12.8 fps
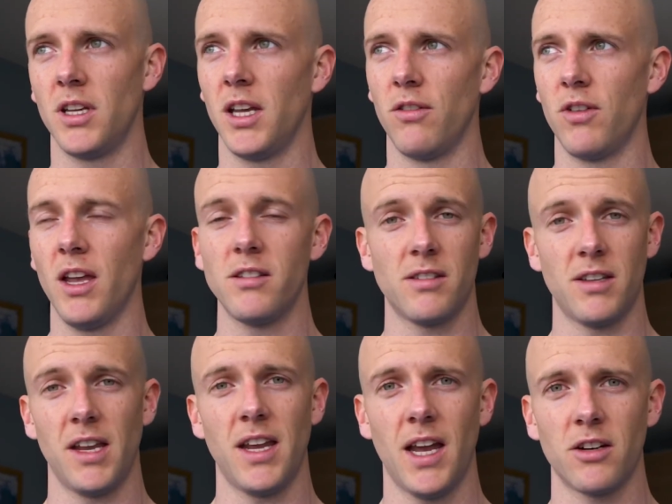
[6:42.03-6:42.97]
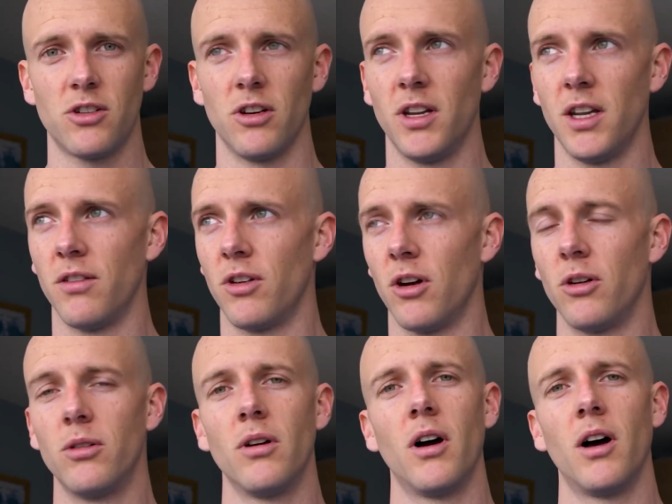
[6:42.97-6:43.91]
If yes, take action. If
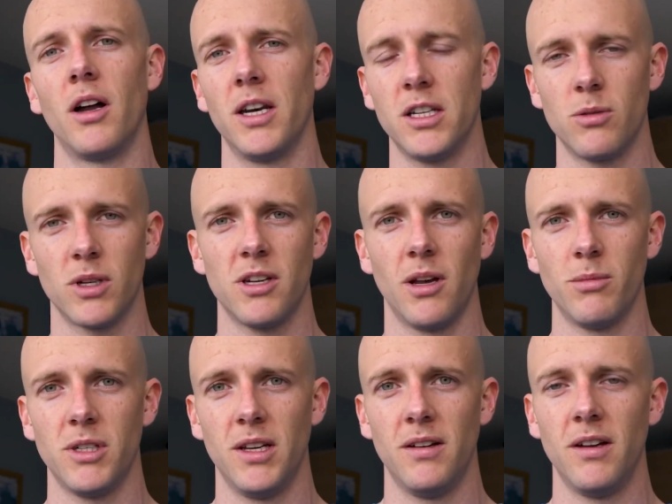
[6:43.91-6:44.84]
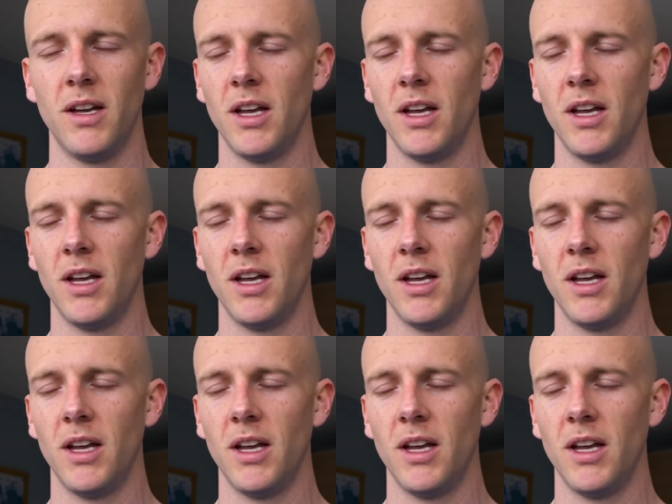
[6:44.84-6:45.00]
no, I need to accept it.